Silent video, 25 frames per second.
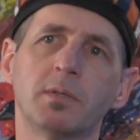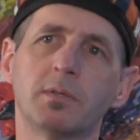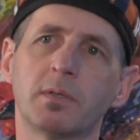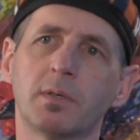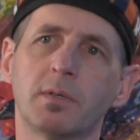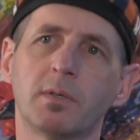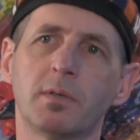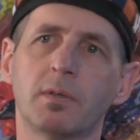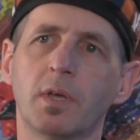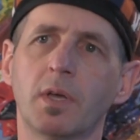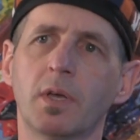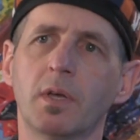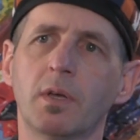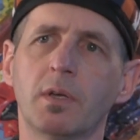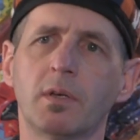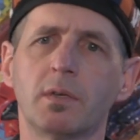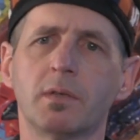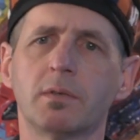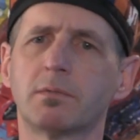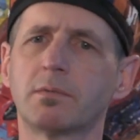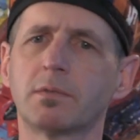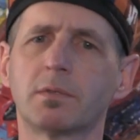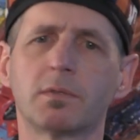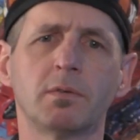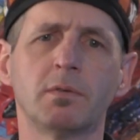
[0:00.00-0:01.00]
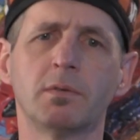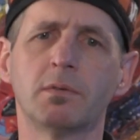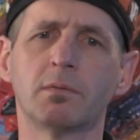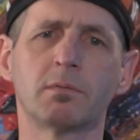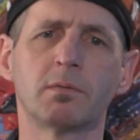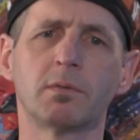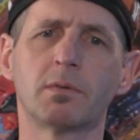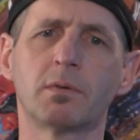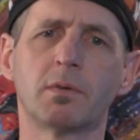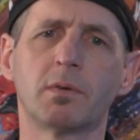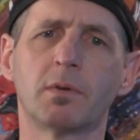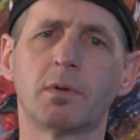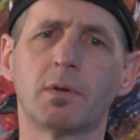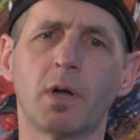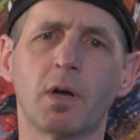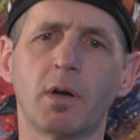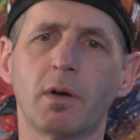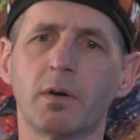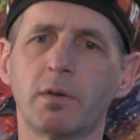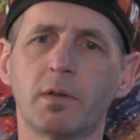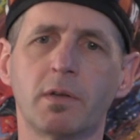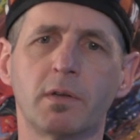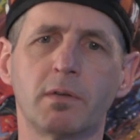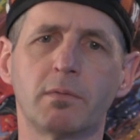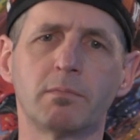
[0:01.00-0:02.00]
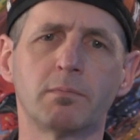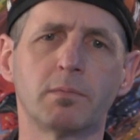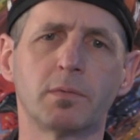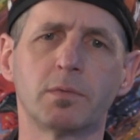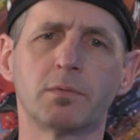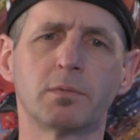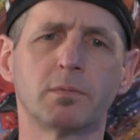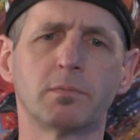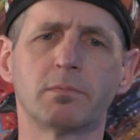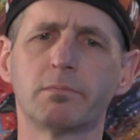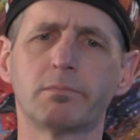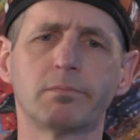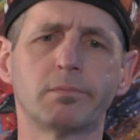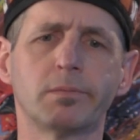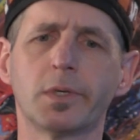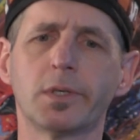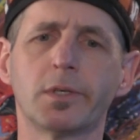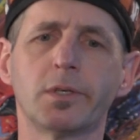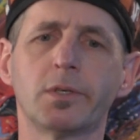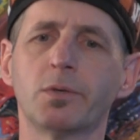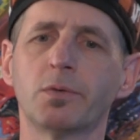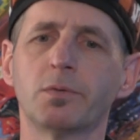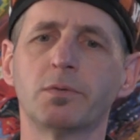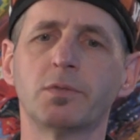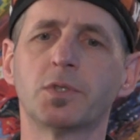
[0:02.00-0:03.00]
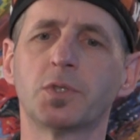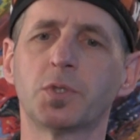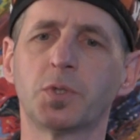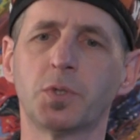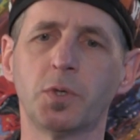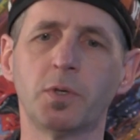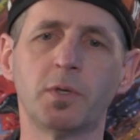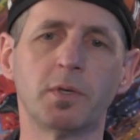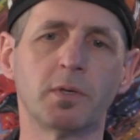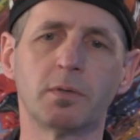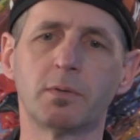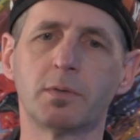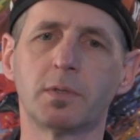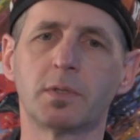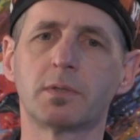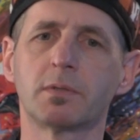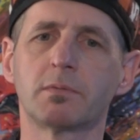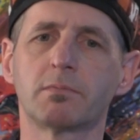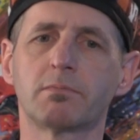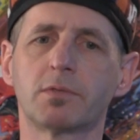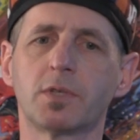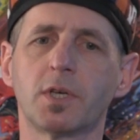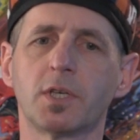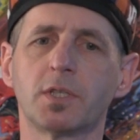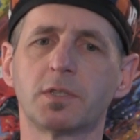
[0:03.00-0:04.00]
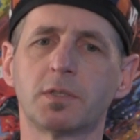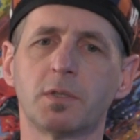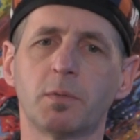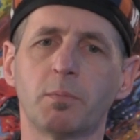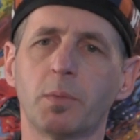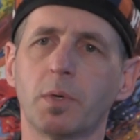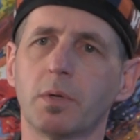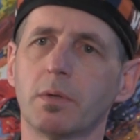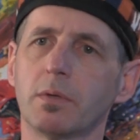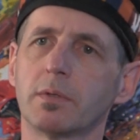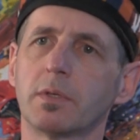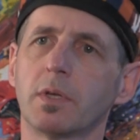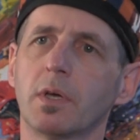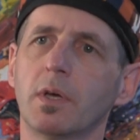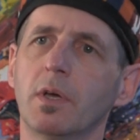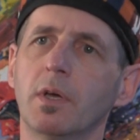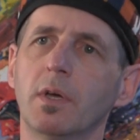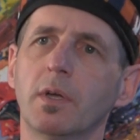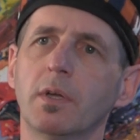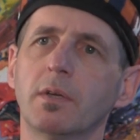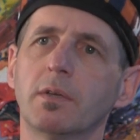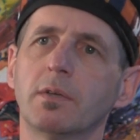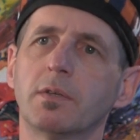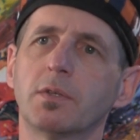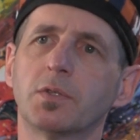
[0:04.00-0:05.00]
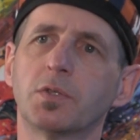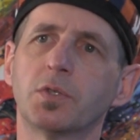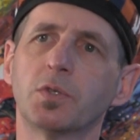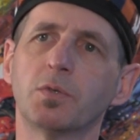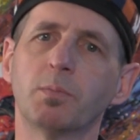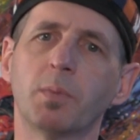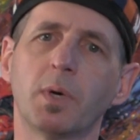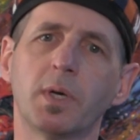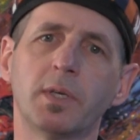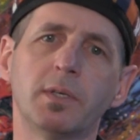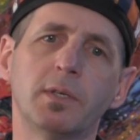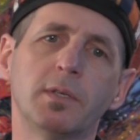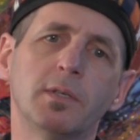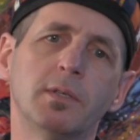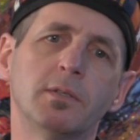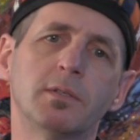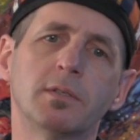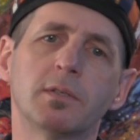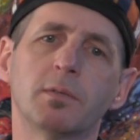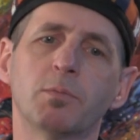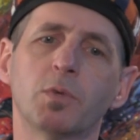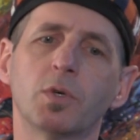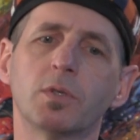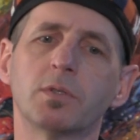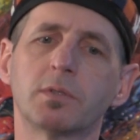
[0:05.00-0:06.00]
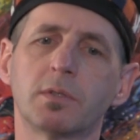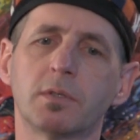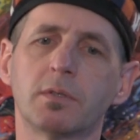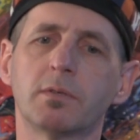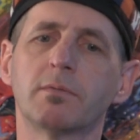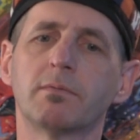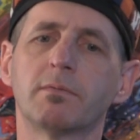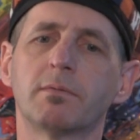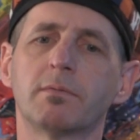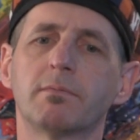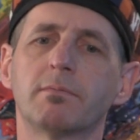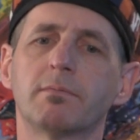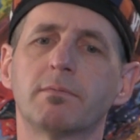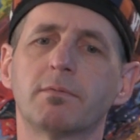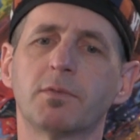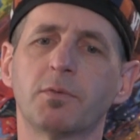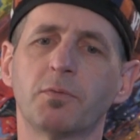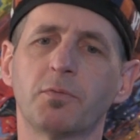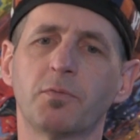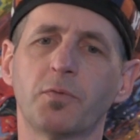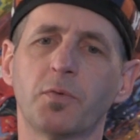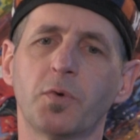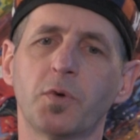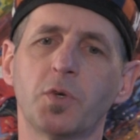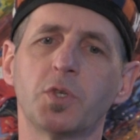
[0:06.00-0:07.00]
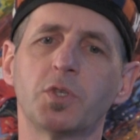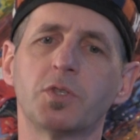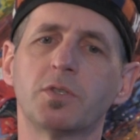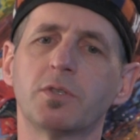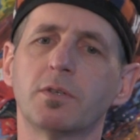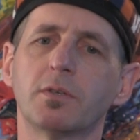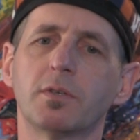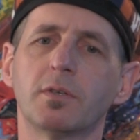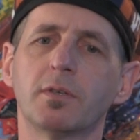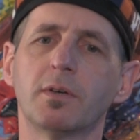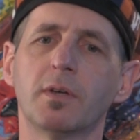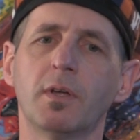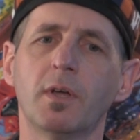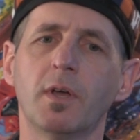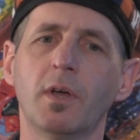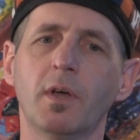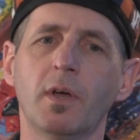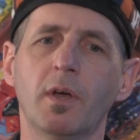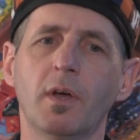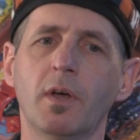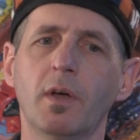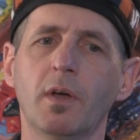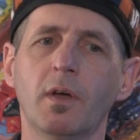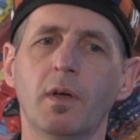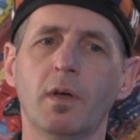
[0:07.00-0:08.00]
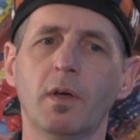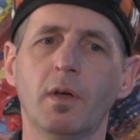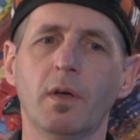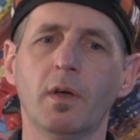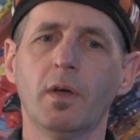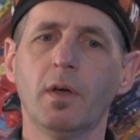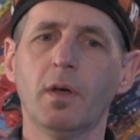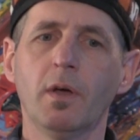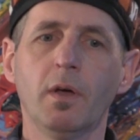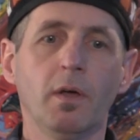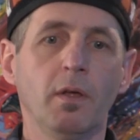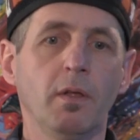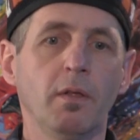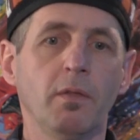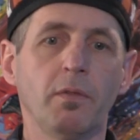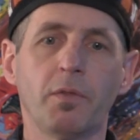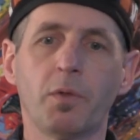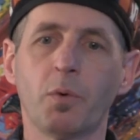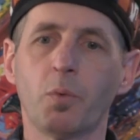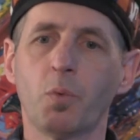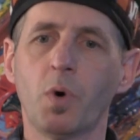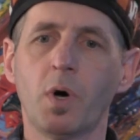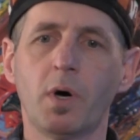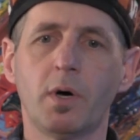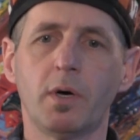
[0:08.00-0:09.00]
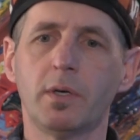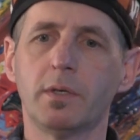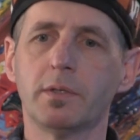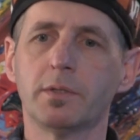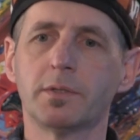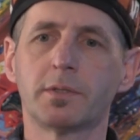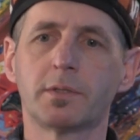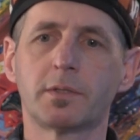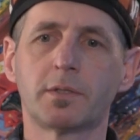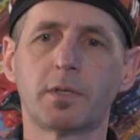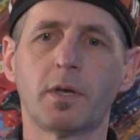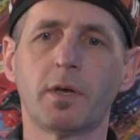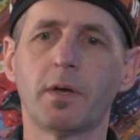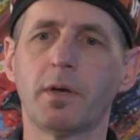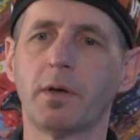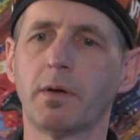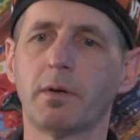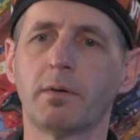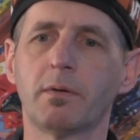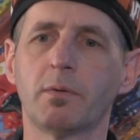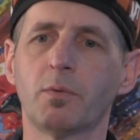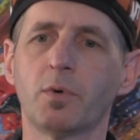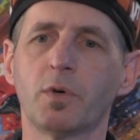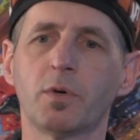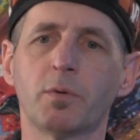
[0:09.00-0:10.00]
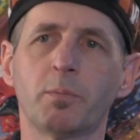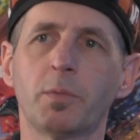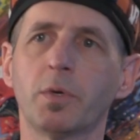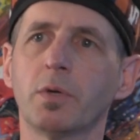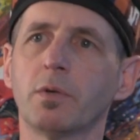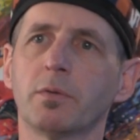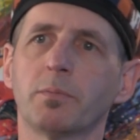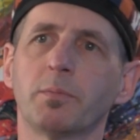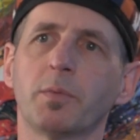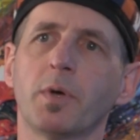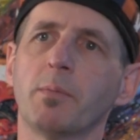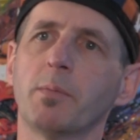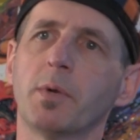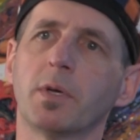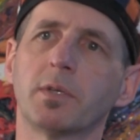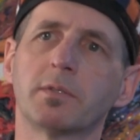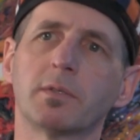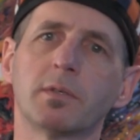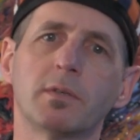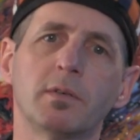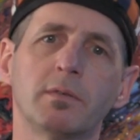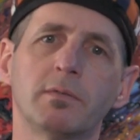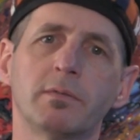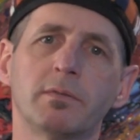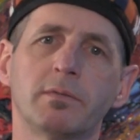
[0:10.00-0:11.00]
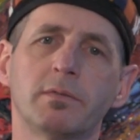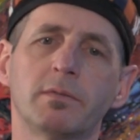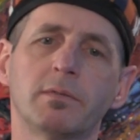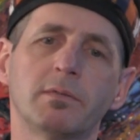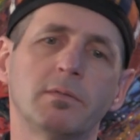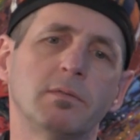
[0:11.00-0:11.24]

painting. It's, you know, gardening. My own studio is custom built to suit my needs, and most of the furniture, the walls were built by myself,